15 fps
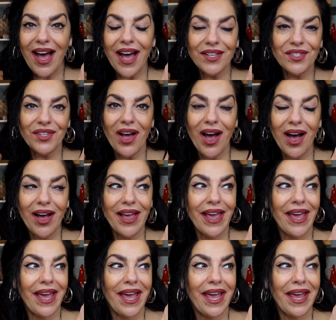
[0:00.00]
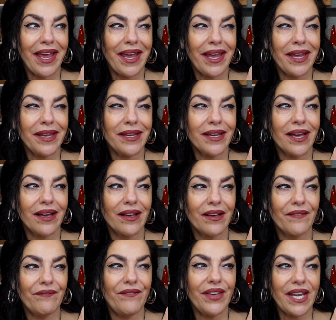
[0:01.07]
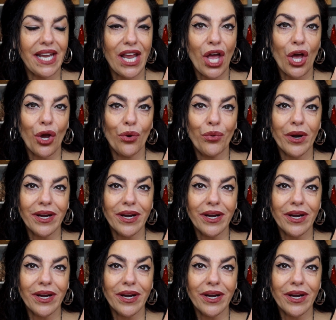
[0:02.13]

I saw a video